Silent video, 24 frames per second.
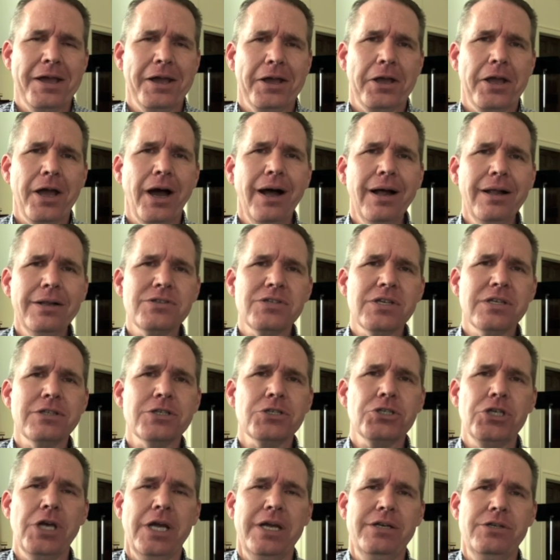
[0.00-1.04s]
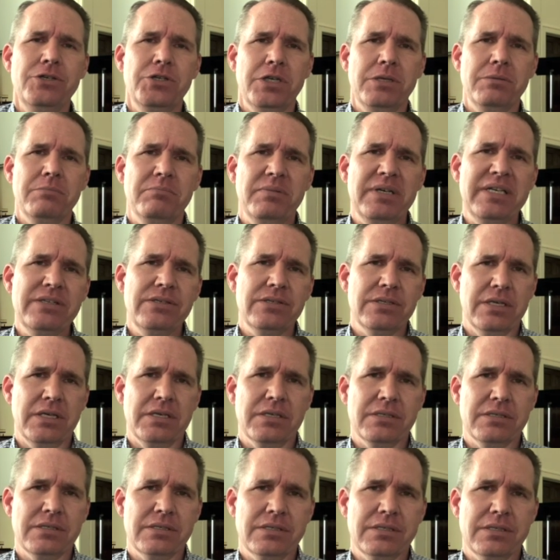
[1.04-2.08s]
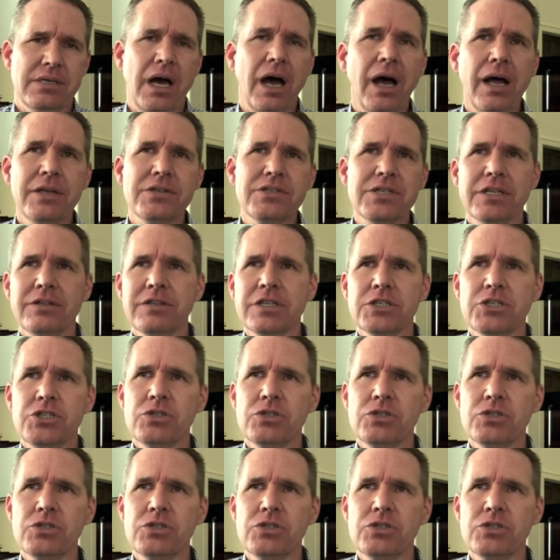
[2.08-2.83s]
God's in the changing business. God's in the